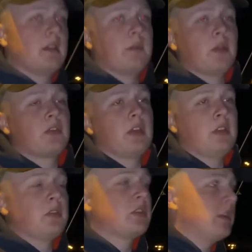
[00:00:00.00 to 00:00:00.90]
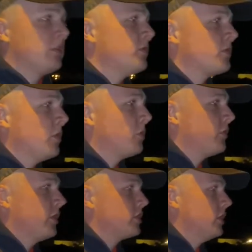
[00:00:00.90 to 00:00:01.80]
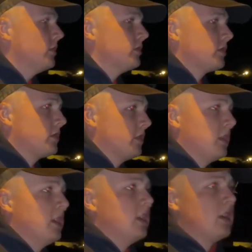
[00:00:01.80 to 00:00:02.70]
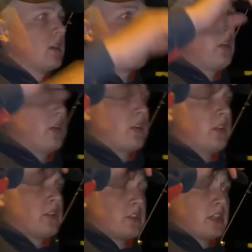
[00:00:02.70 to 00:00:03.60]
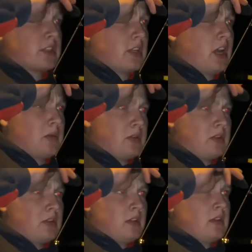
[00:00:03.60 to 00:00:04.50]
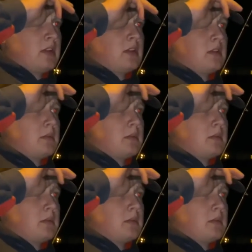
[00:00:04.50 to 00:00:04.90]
I used to call fish loads, caught lots of nice carp, but